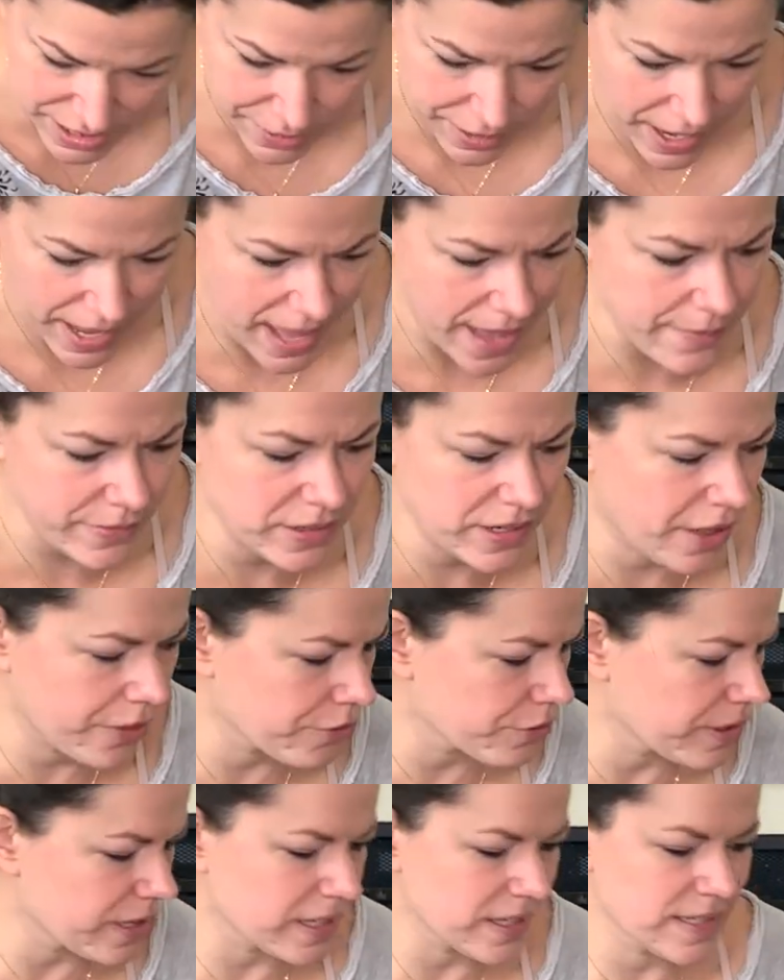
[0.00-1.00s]
here, I have another
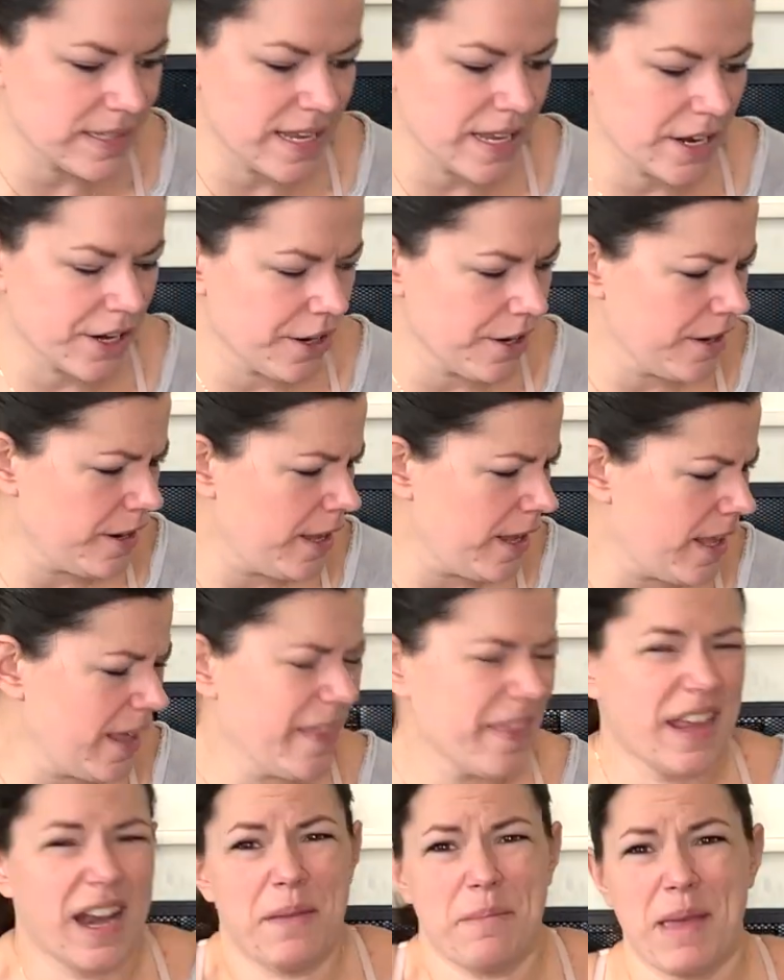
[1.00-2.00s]
little dinger
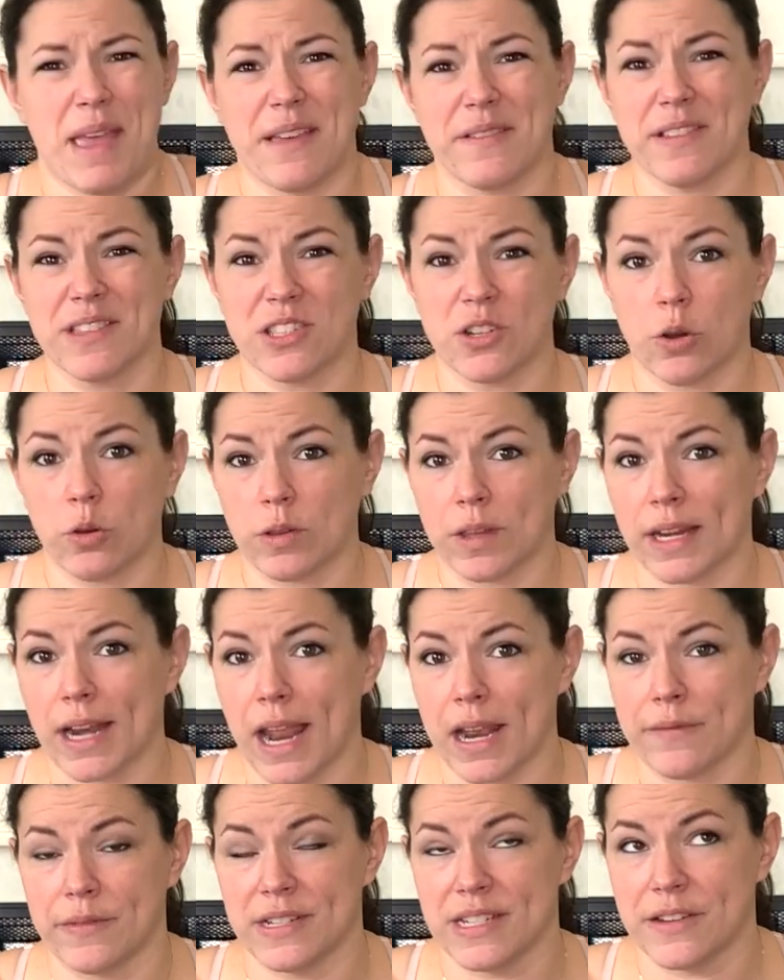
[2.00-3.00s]
that I may have stolen
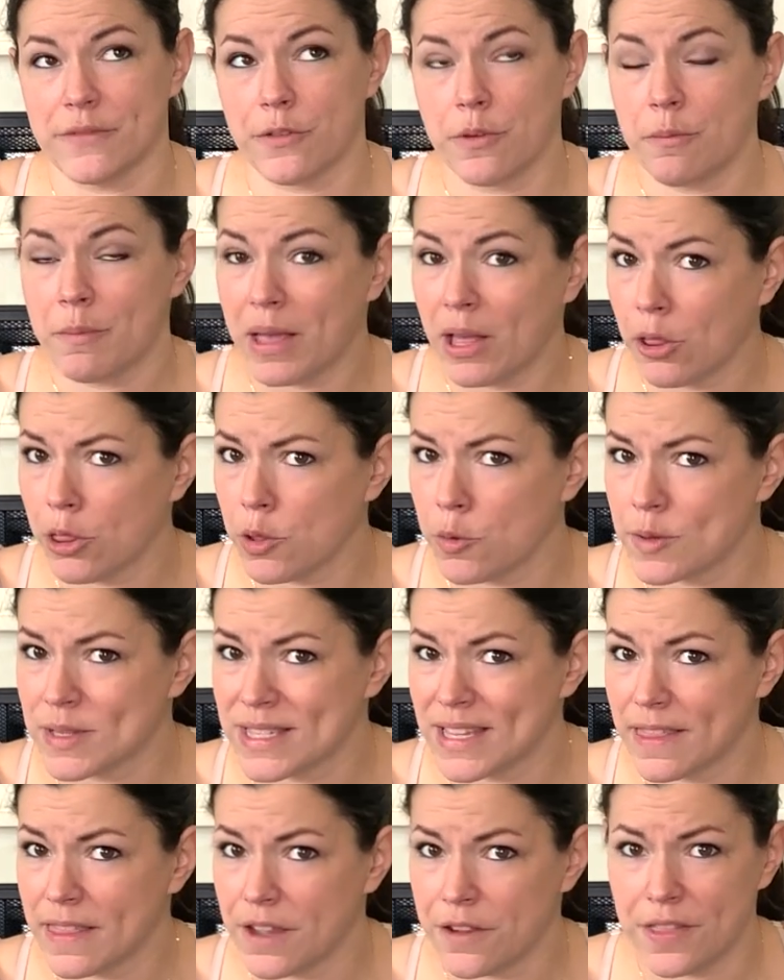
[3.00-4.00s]
out of a different bell that
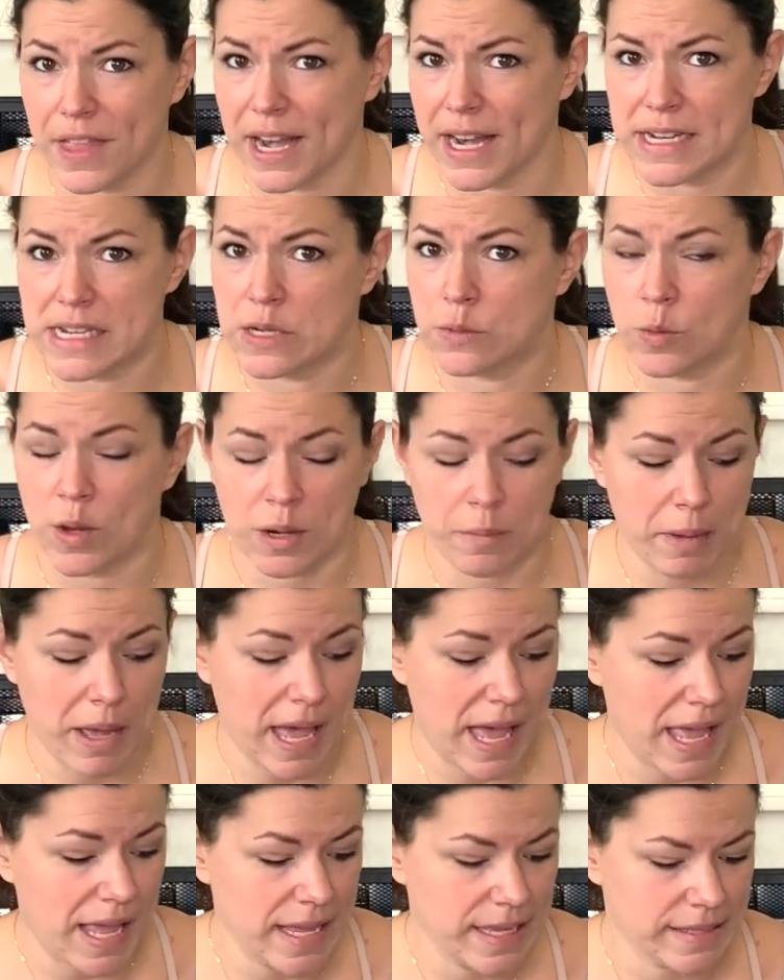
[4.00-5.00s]
was in there that I didn't want to
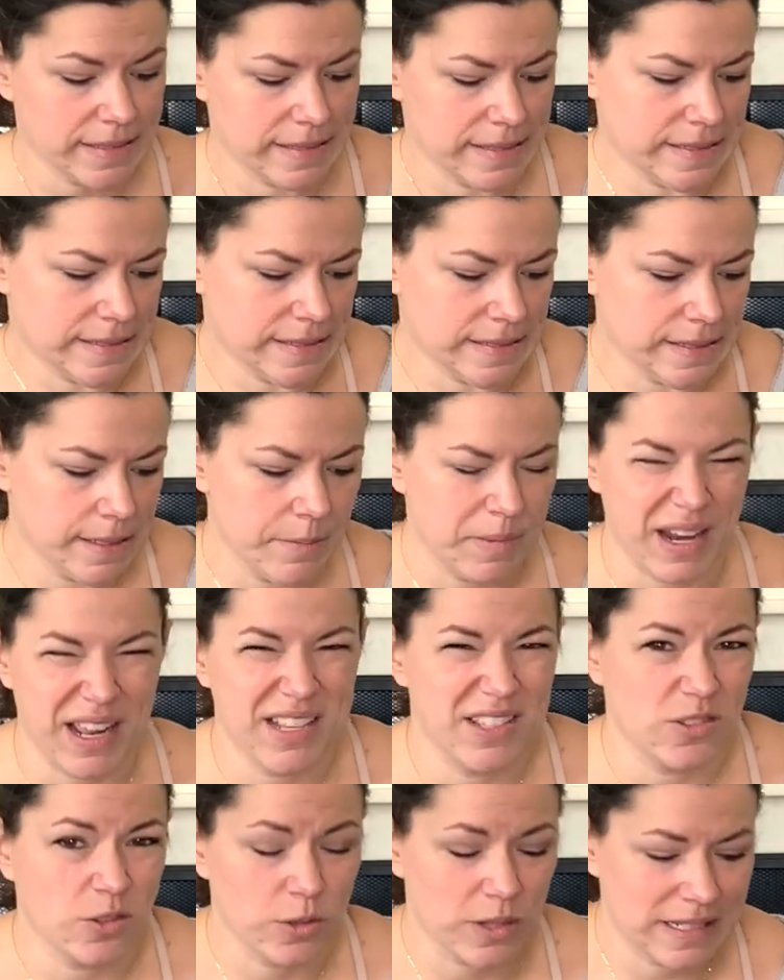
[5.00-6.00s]
buy, but I
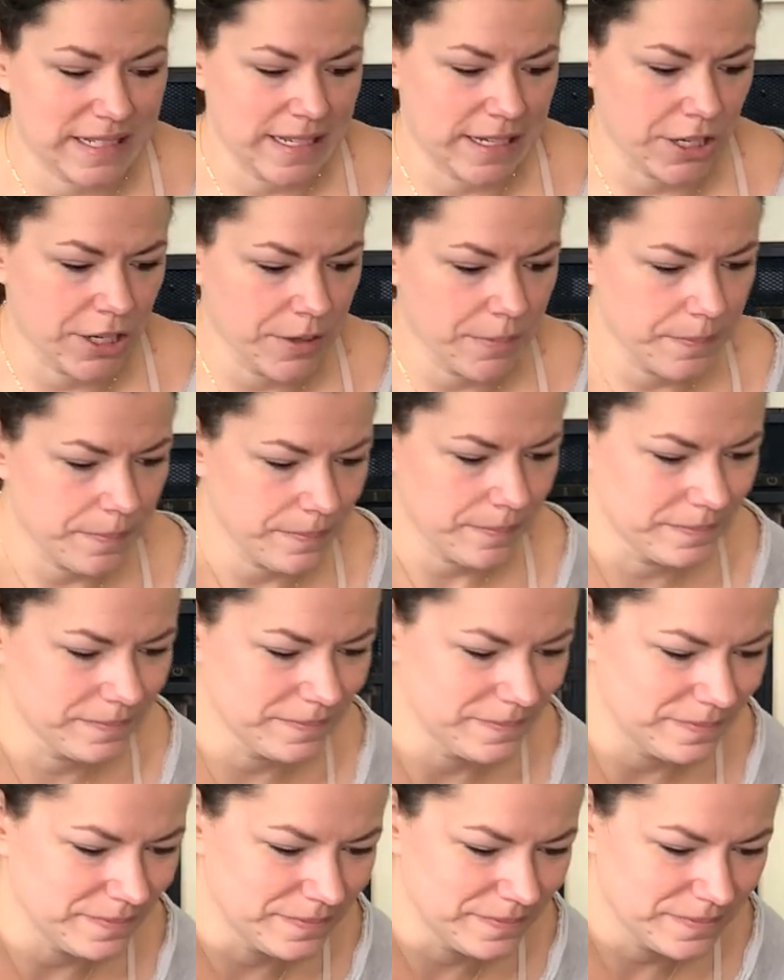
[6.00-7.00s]
stole the dinger.
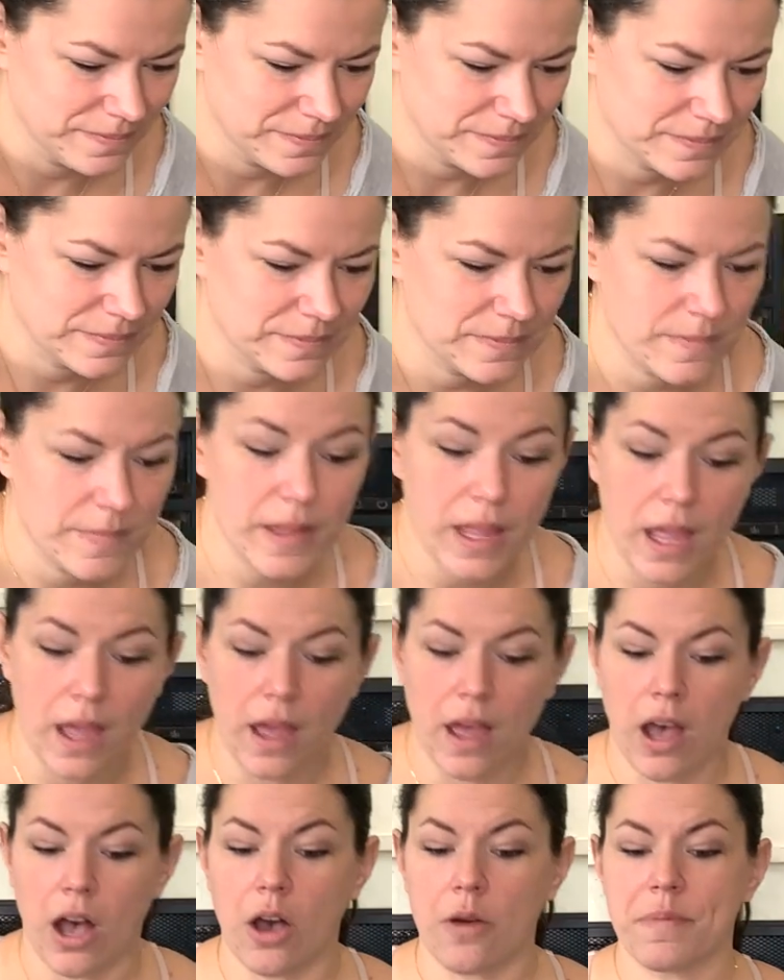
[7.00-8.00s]
Hmm.
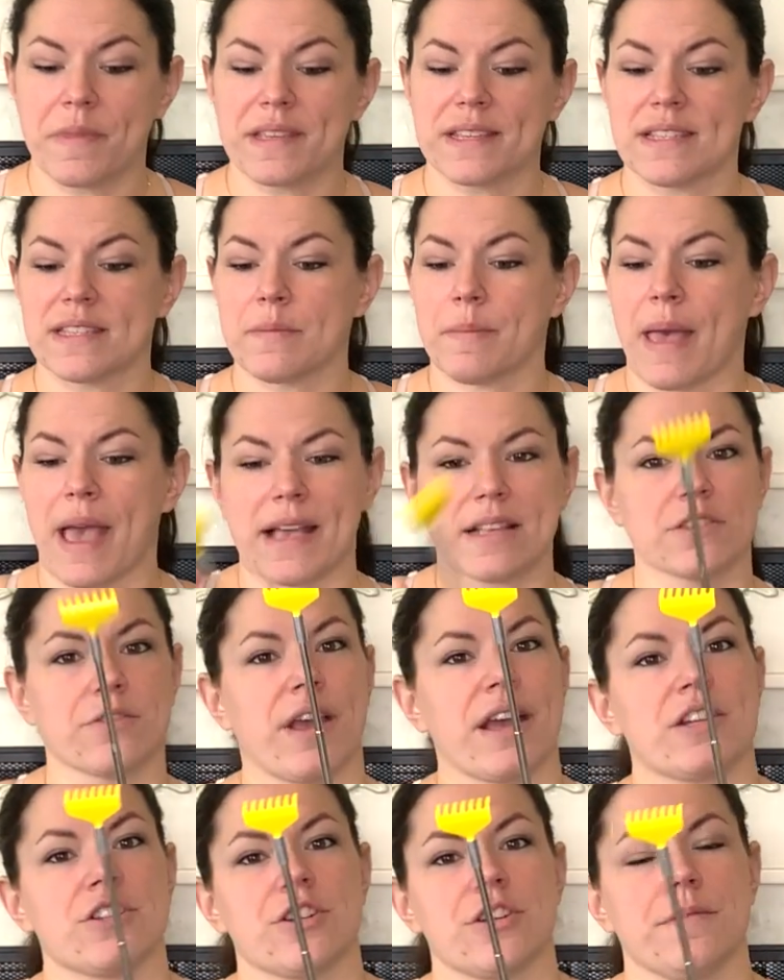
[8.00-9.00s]
oh, this is a back
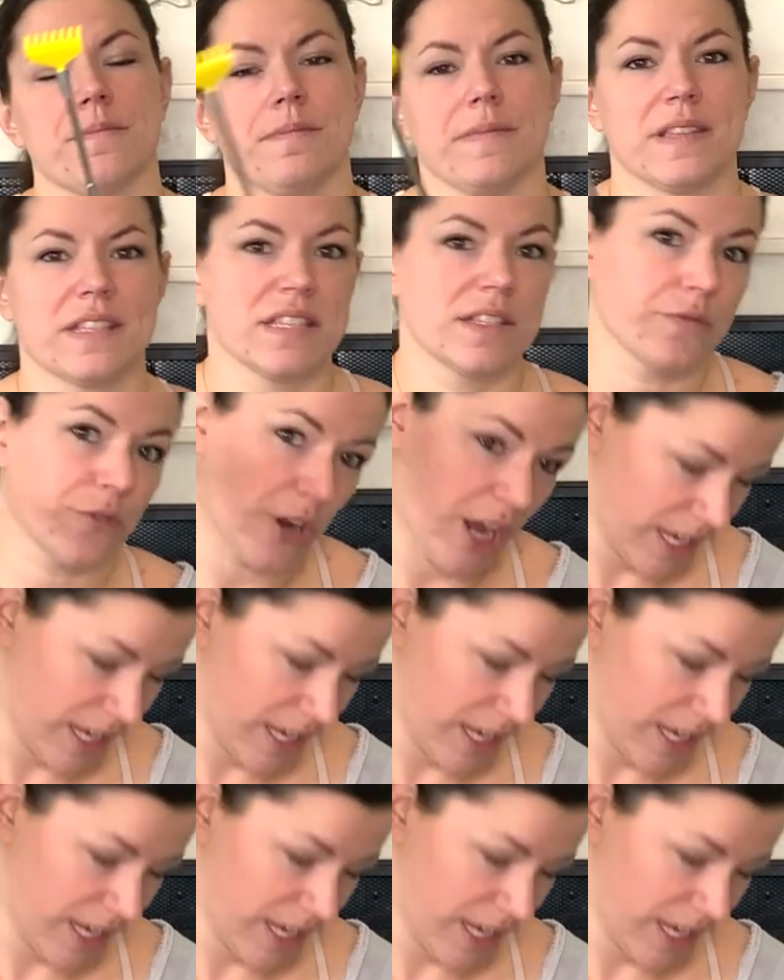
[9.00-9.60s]
scratcher. This is for